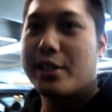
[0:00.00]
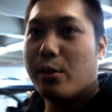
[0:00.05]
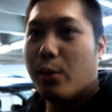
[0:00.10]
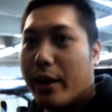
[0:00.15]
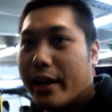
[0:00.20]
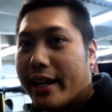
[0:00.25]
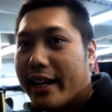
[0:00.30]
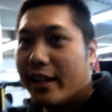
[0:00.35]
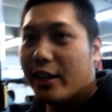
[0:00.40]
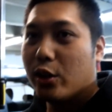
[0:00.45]

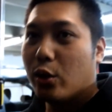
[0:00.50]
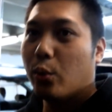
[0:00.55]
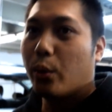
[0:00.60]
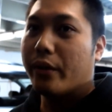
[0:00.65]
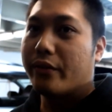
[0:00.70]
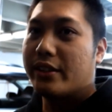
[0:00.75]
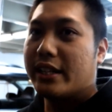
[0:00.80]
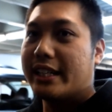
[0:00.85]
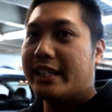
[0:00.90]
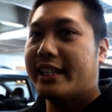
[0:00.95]
what he can do
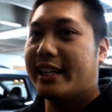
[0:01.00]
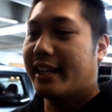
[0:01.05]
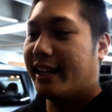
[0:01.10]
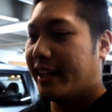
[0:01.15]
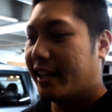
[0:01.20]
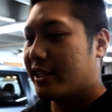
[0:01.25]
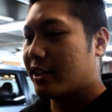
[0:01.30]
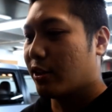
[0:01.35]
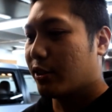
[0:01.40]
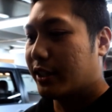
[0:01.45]
with
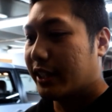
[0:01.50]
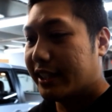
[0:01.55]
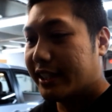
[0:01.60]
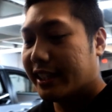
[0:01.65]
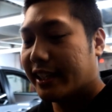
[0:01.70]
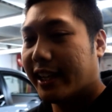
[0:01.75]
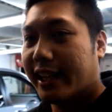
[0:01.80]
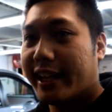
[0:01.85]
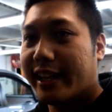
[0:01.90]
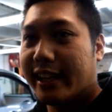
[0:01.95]
detailing. So
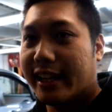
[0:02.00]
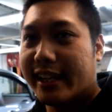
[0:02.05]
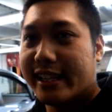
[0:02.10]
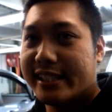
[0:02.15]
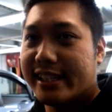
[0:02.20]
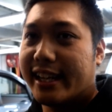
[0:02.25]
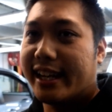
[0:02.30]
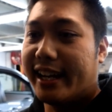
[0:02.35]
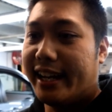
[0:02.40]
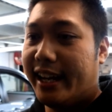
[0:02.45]
detailing, like you
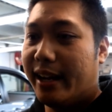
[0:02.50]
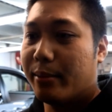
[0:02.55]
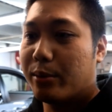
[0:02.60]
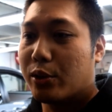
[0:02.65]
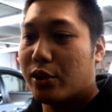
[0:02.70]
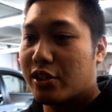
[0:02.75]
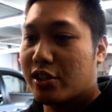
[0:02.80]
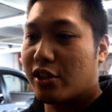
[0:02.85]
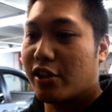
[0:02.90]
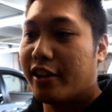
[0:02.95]
said, can help
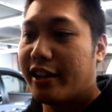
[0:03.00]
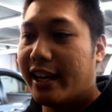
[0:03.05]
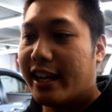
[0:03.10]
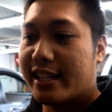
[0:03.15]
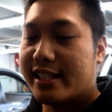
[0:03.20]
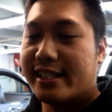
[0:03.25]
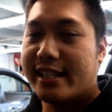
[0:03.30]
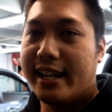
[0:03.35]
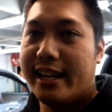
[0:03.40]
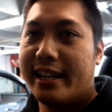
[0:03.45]
to a certain
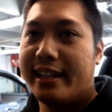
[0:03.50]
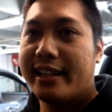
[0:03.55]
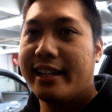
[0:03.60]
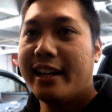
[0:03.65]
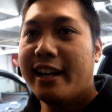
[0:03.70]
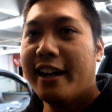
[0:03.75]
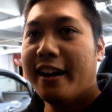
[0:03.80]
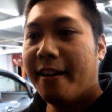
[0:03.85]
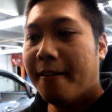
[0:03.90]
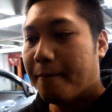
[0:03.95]
extent,
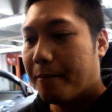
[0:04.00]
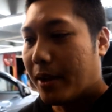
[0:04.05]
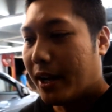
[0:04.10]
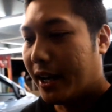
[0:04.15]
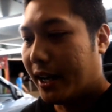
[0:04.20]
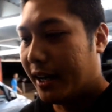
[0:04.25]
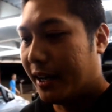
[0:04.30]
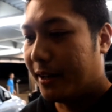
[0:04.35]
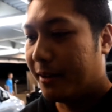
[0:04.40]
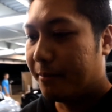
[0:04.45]

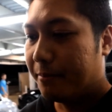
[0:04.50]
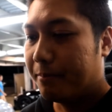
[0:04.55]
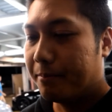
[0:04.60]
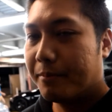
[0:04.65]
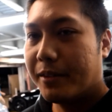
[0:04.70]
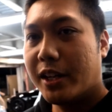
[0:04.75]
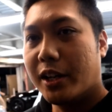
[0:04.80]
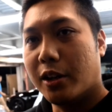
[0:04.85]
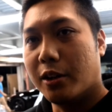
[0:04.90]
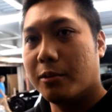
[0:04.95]
um,
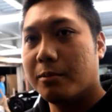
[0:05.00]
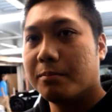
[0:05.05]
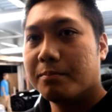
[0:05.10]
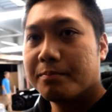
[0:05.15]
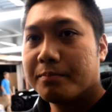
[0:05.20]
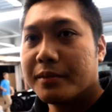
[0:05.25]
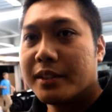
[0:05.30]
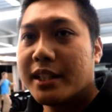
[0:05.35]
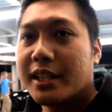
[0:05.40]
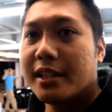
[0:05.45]
you know,
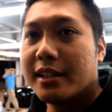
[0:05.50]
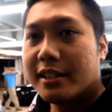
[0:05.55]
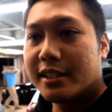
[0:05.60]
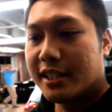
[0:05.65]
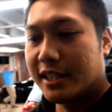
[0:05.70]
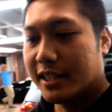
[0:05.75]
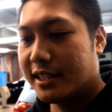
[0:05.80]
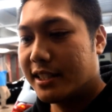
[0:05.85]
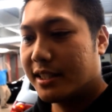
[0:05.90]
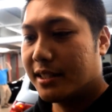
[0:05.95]

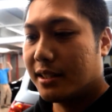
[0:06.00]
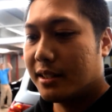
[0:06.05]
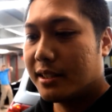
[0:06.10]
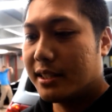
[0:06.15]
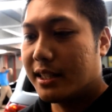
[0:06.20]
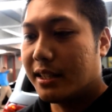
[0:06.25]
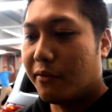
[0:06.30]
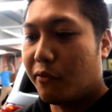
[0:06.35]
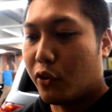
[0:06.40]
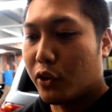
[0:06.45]
just
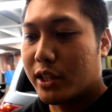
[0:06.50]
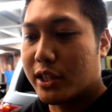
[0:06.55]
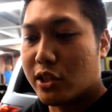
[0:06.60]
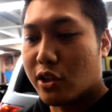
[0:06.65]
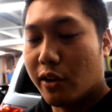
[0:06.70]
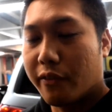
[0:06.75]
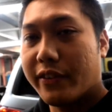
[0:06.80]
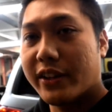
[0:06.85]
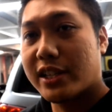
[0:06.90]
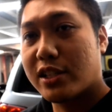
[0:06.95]
for the
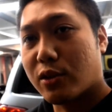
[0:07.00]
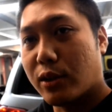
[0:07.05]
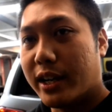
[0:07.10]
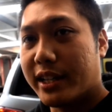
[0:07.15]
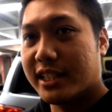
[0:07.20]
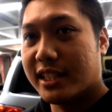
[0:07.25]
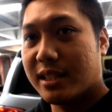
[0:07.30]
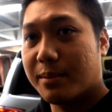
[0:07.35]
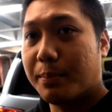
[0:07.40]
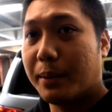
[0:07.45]
surface scratches.